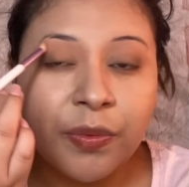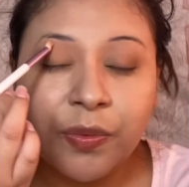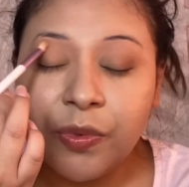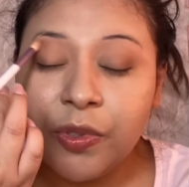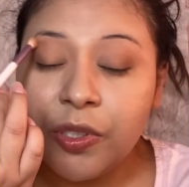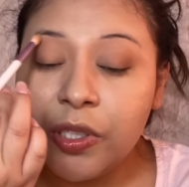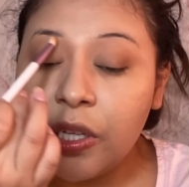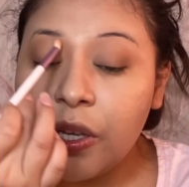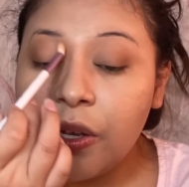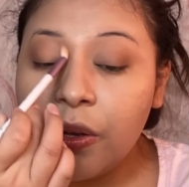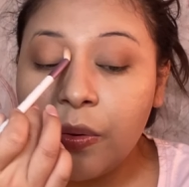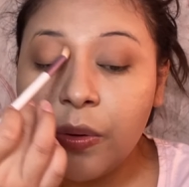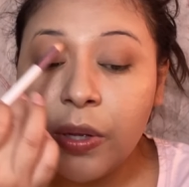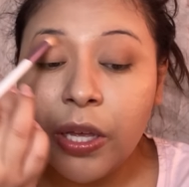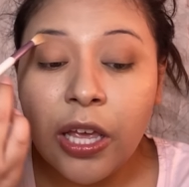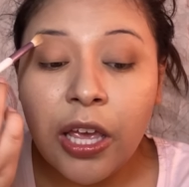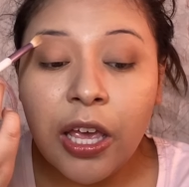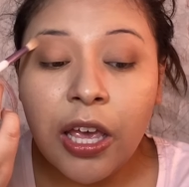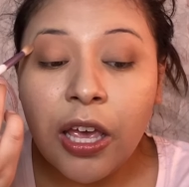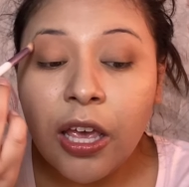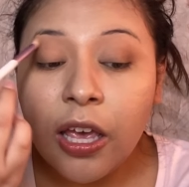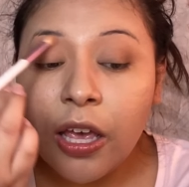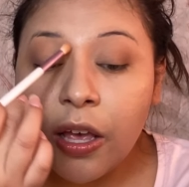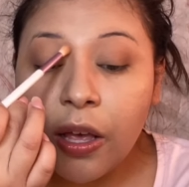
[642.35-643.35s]
So
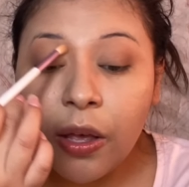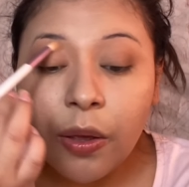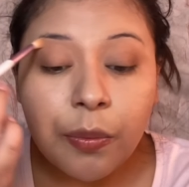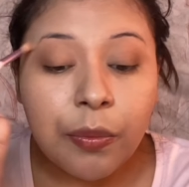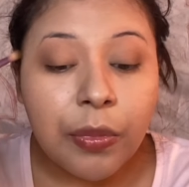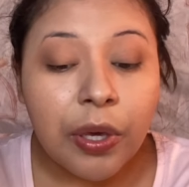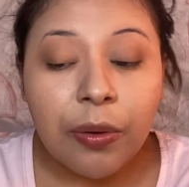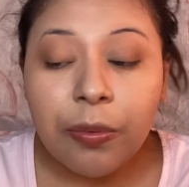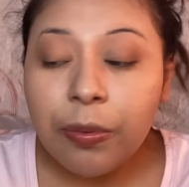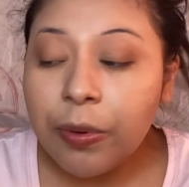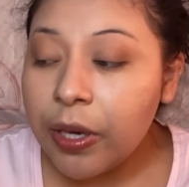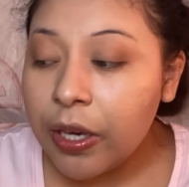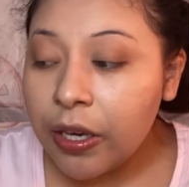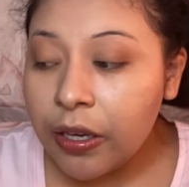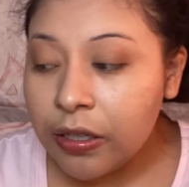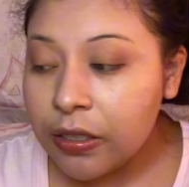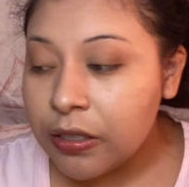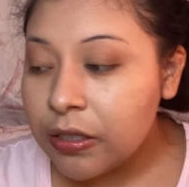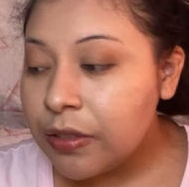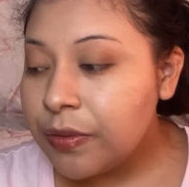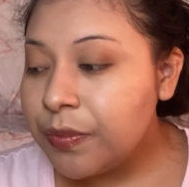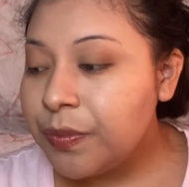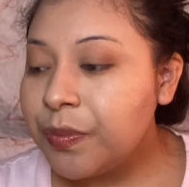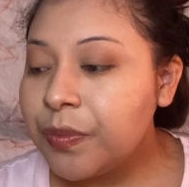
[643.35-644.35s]
maybe
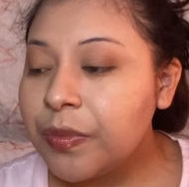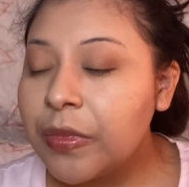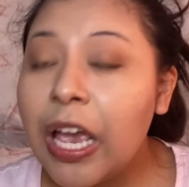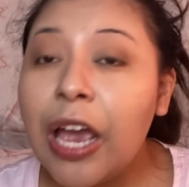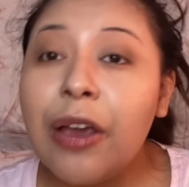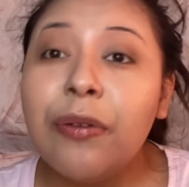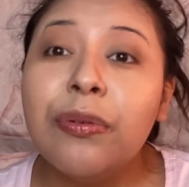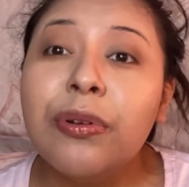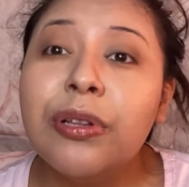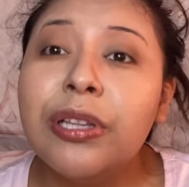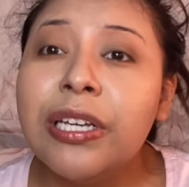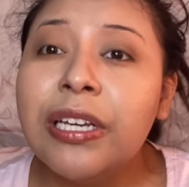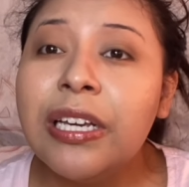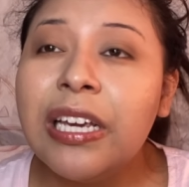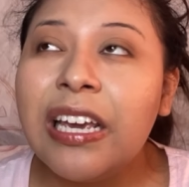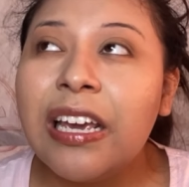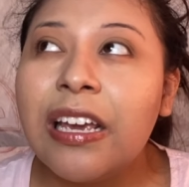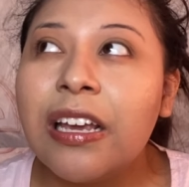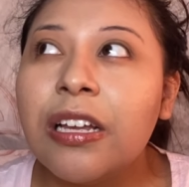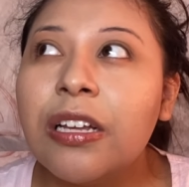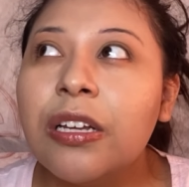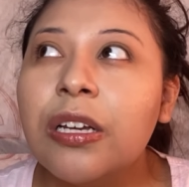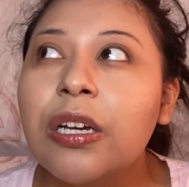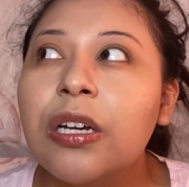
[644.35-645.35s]
I really
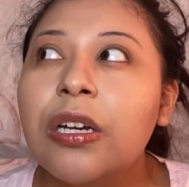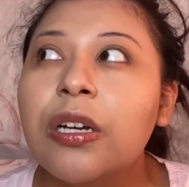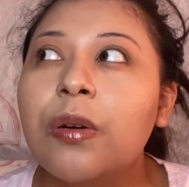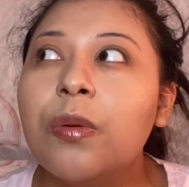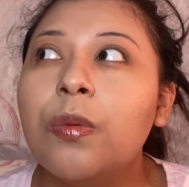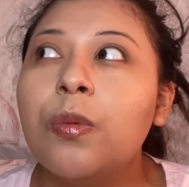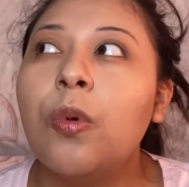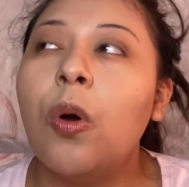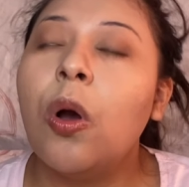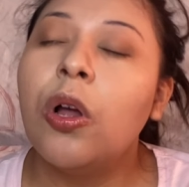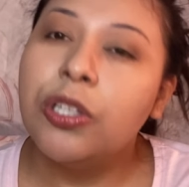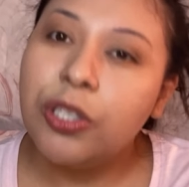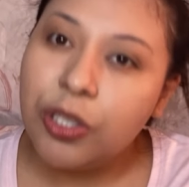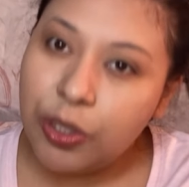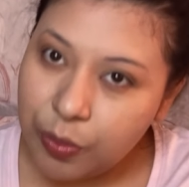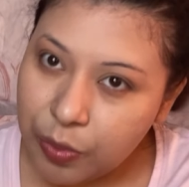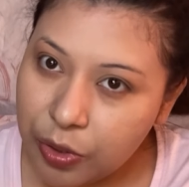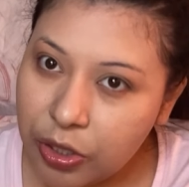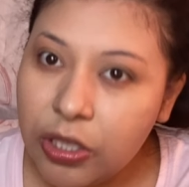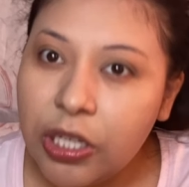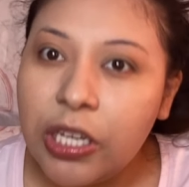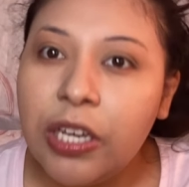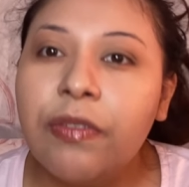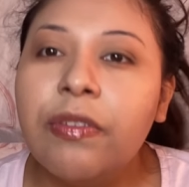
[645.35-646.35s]
want to
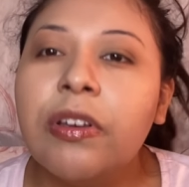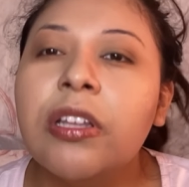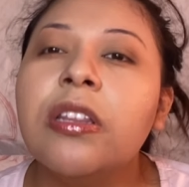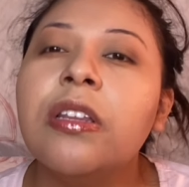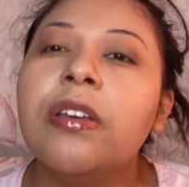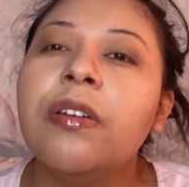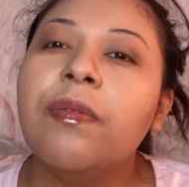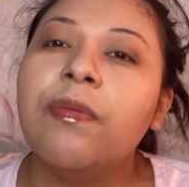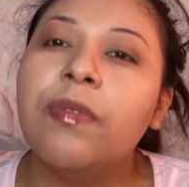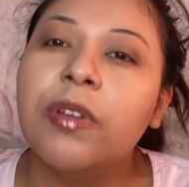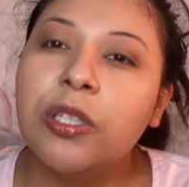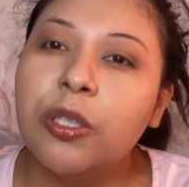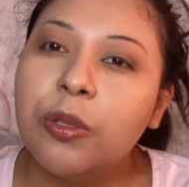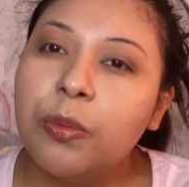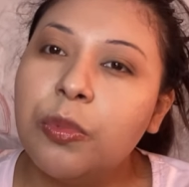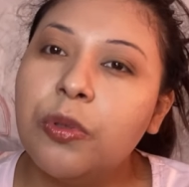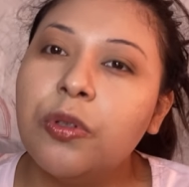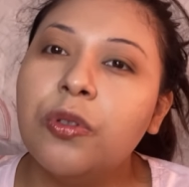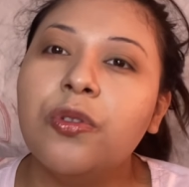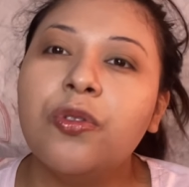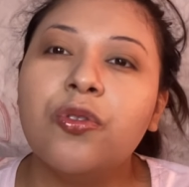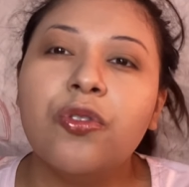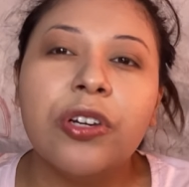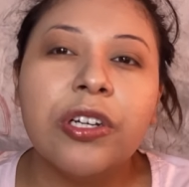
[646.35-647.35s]
believe in the invisible
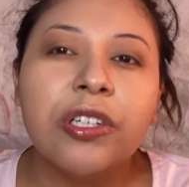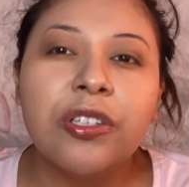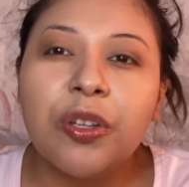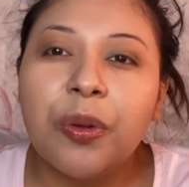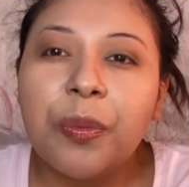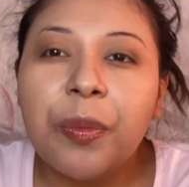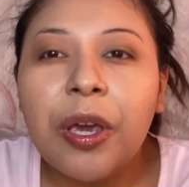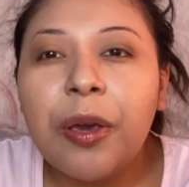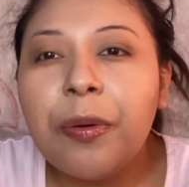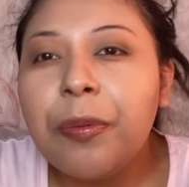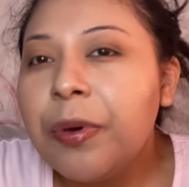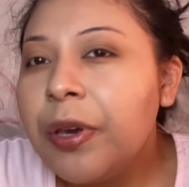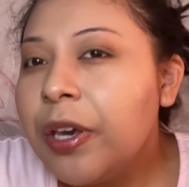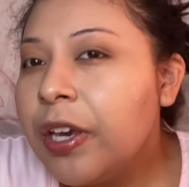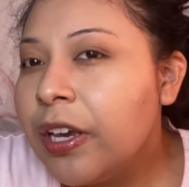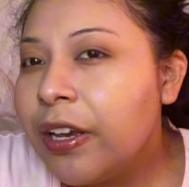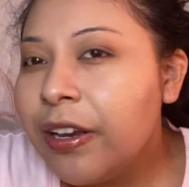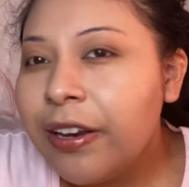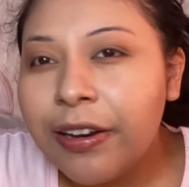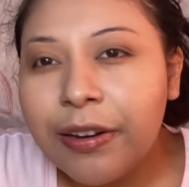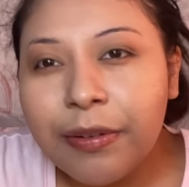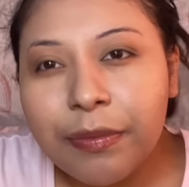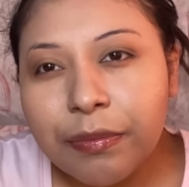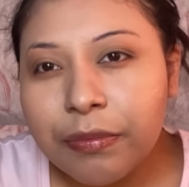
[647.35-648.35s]
string. So
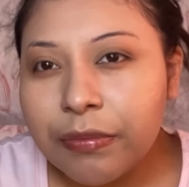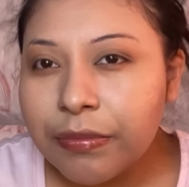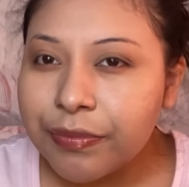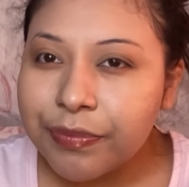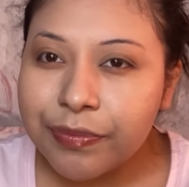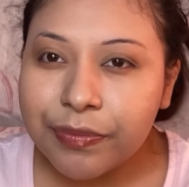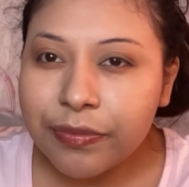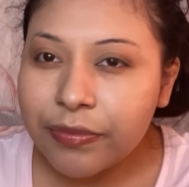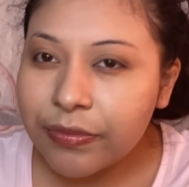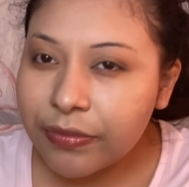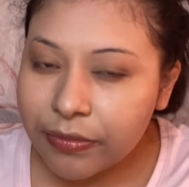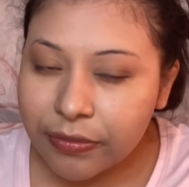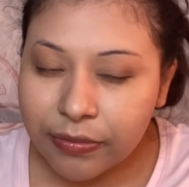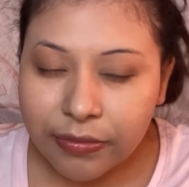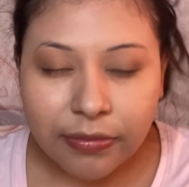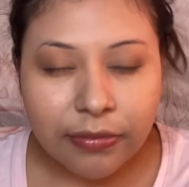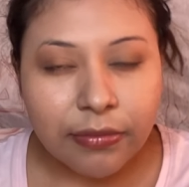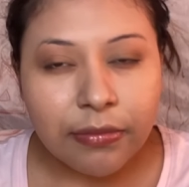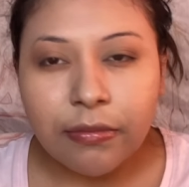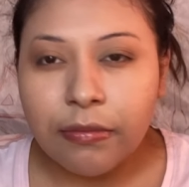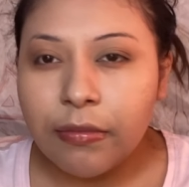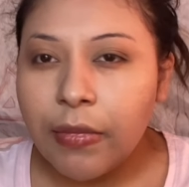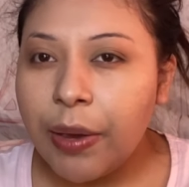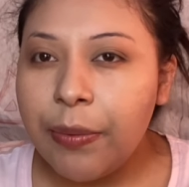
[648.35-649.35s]
maybe
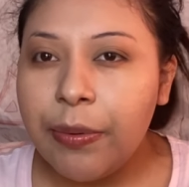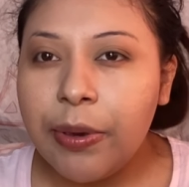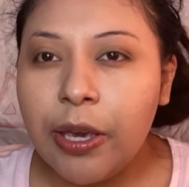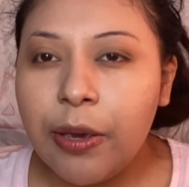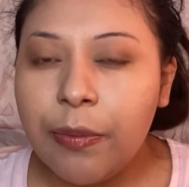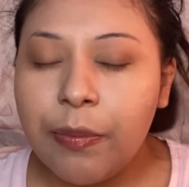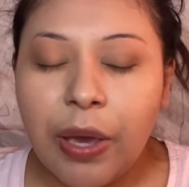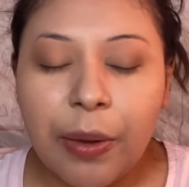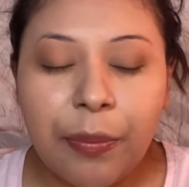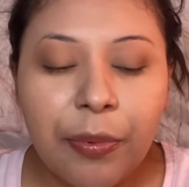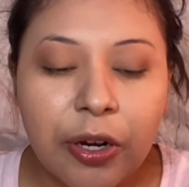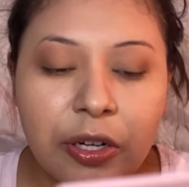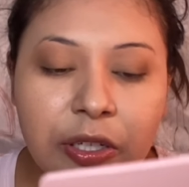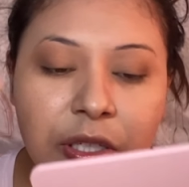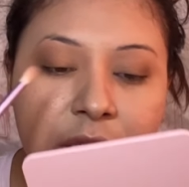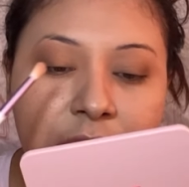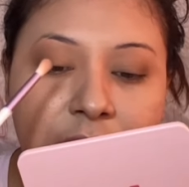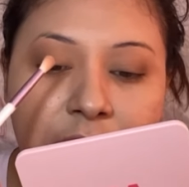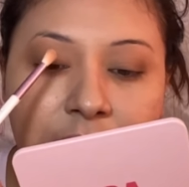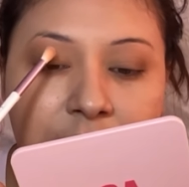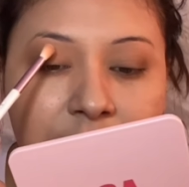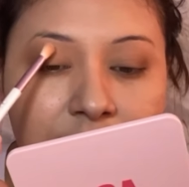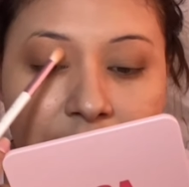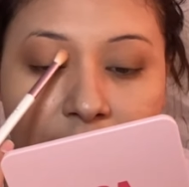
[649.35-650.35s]
my
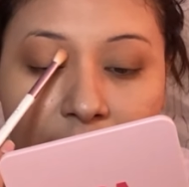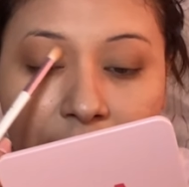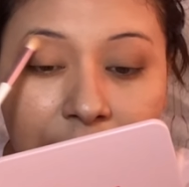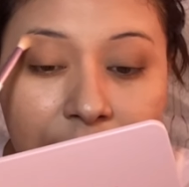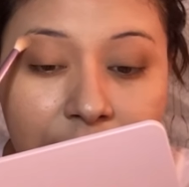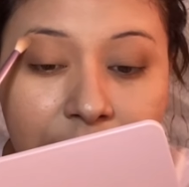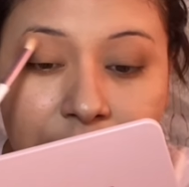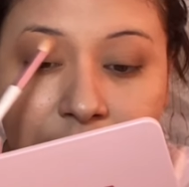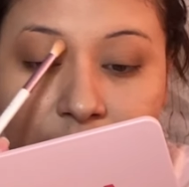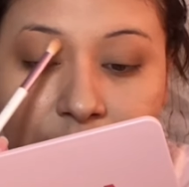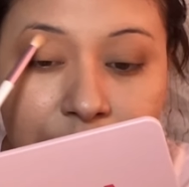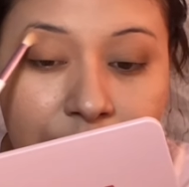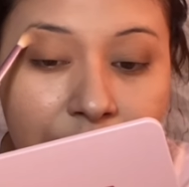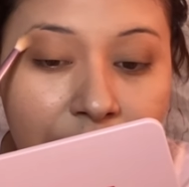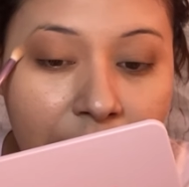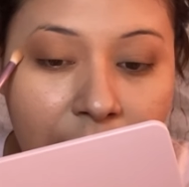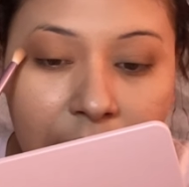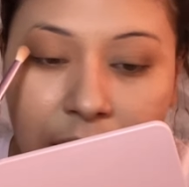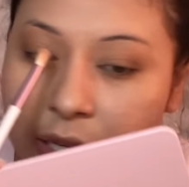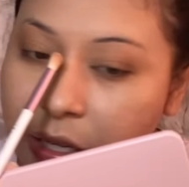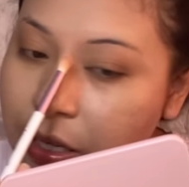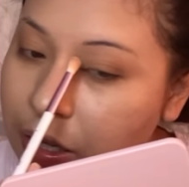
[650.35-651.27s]
person is there, but